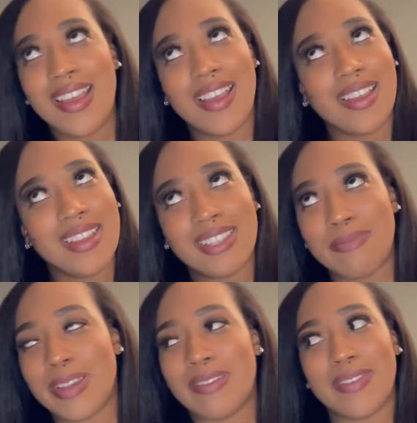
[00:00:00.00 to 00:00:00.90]
it's
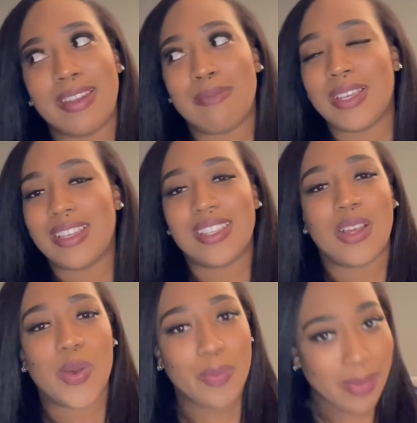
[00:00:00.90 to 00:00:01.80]
benefited me
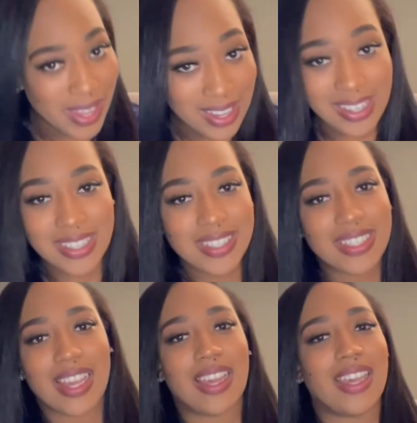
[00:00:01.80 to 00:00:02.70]
so much.
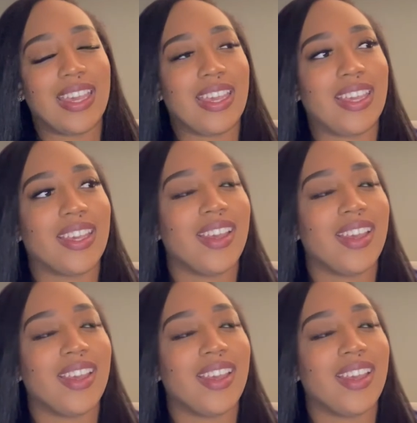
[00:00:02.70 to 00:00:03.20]
Like